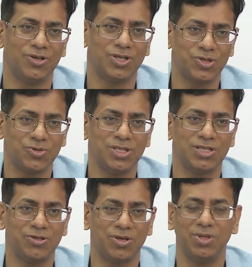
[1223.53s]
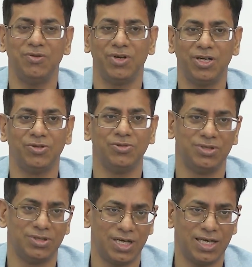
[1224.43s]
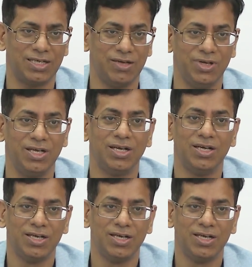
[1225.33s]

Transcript: Law students are normally very good at giving,